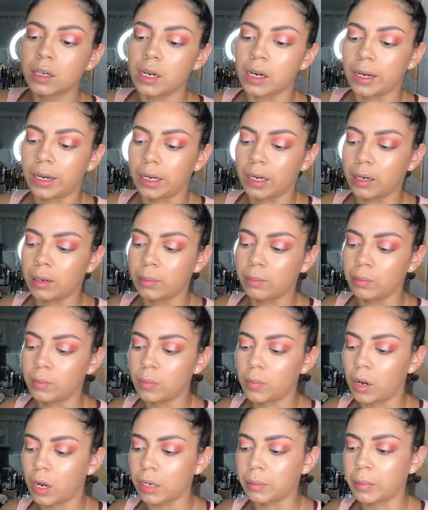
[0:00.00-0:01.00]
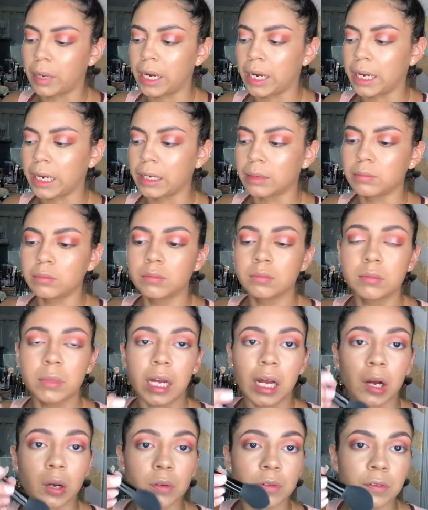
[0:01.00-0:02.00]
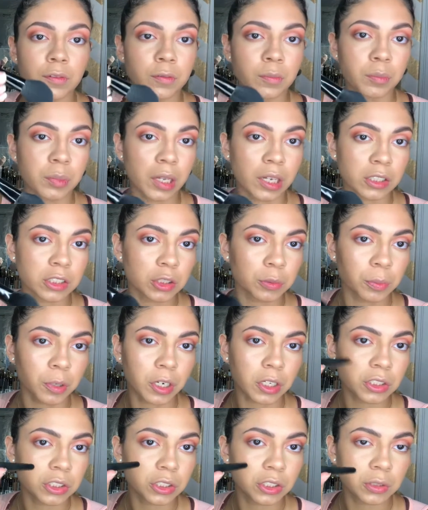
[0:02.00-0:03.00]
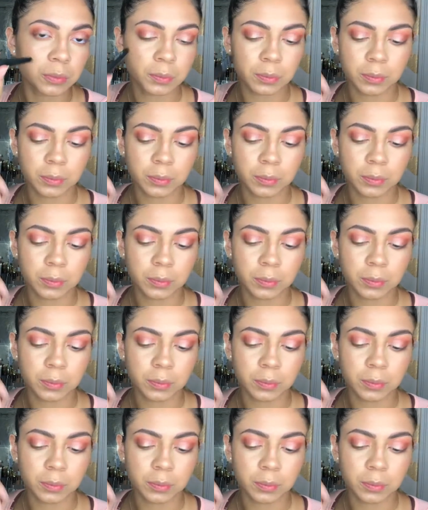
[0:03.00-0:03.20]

on my e.l.f. blush brush.